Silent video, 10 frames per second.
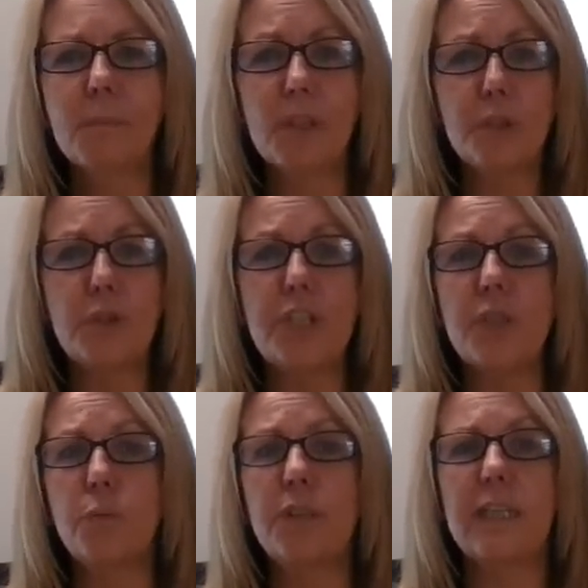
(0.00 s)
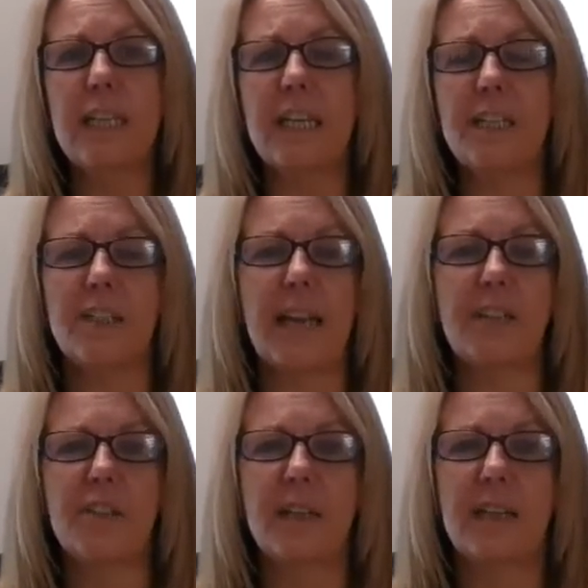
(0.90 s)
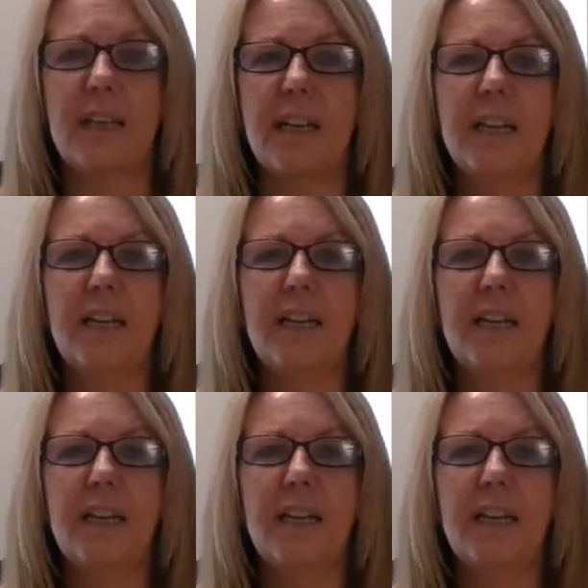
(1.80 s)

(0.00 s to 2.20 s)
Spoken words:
So just really intentionally